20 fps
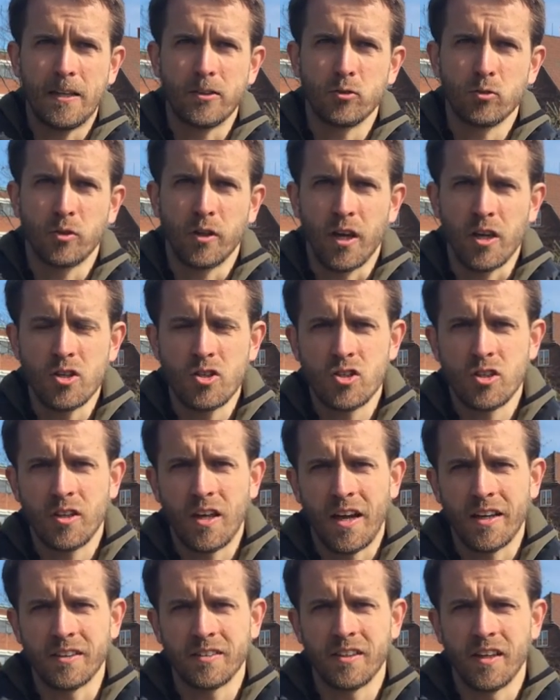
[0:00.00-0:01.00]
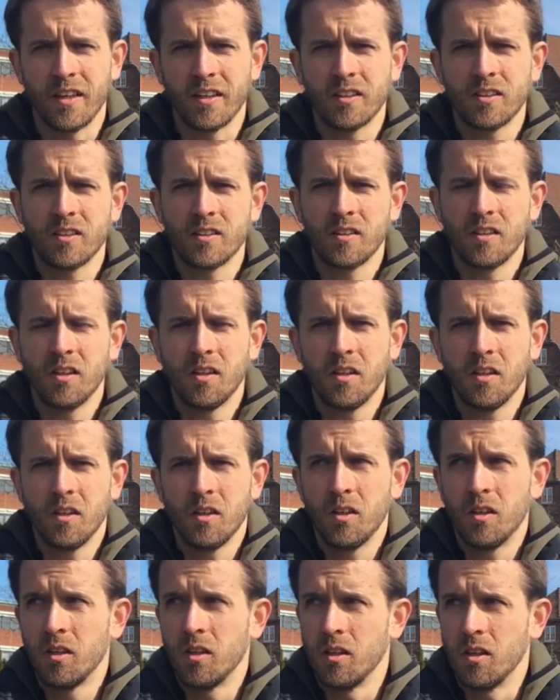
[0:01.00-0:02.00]
education I take
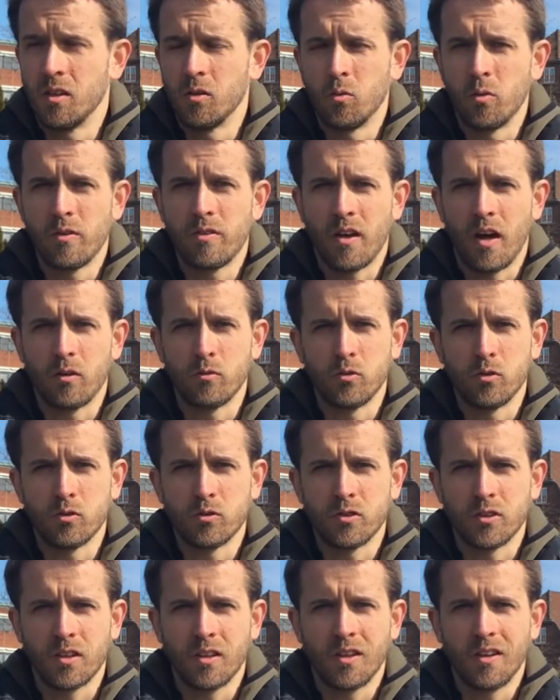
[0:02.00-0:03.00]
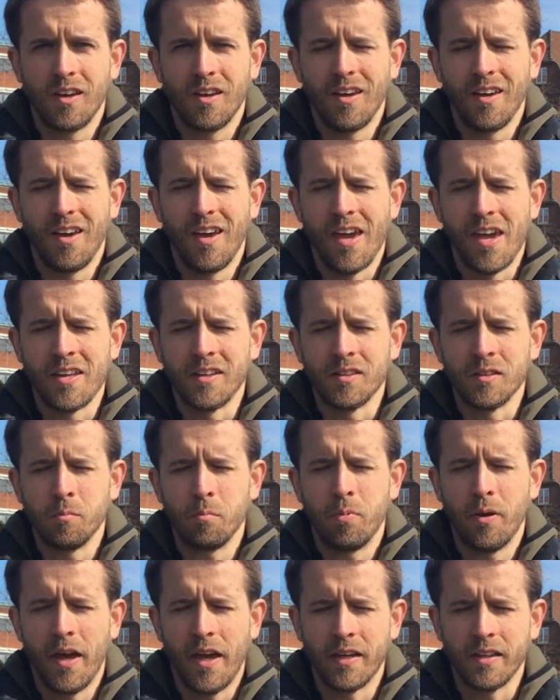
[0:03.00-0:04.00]
uh, without using
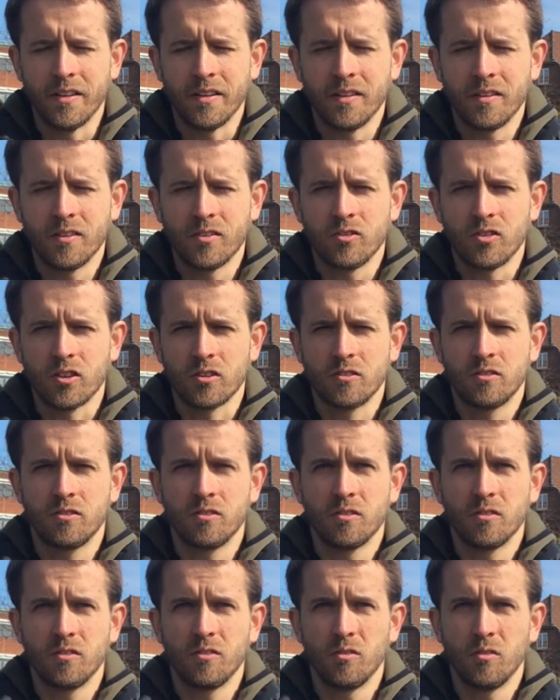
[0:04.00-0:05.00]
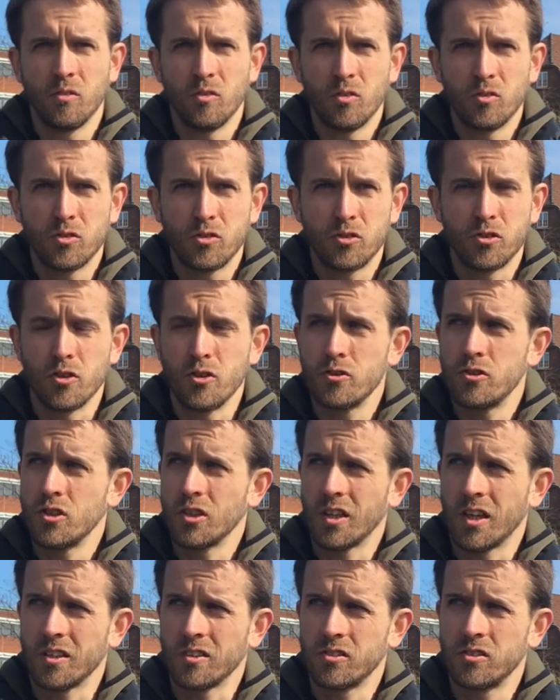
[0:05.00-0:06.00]
any penny, just
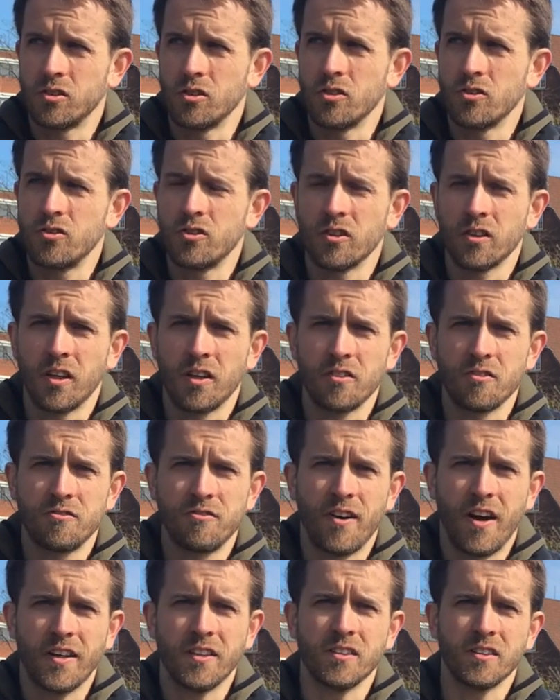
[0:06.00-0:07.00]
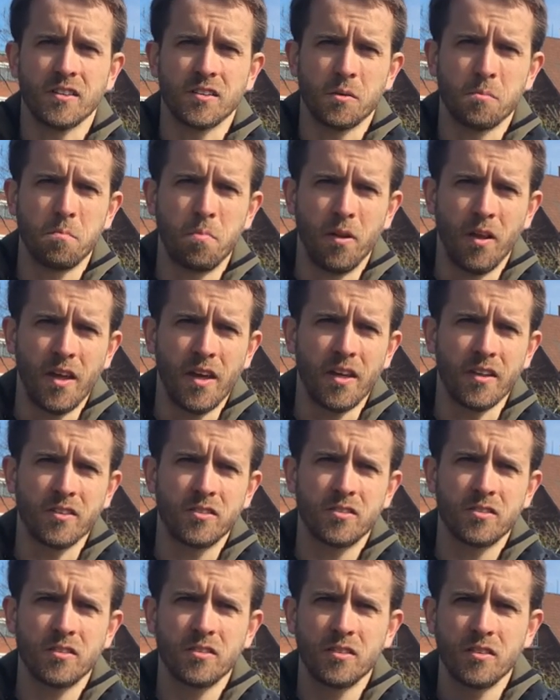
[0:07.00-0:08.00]
searching and searching and finding the
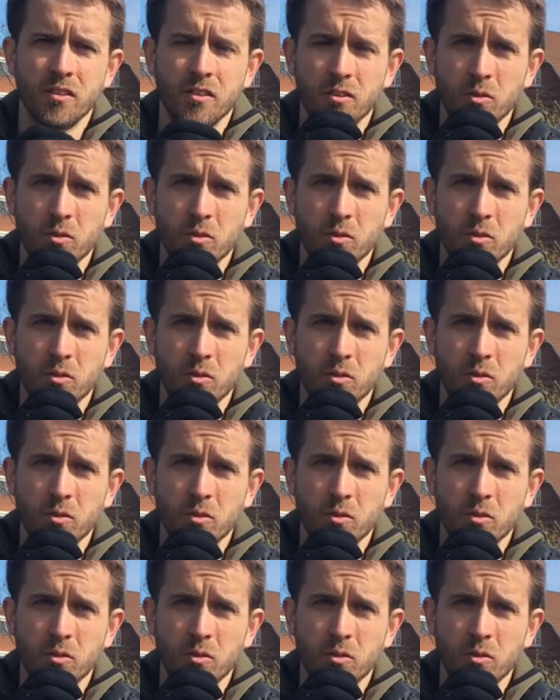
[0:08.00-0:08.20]
place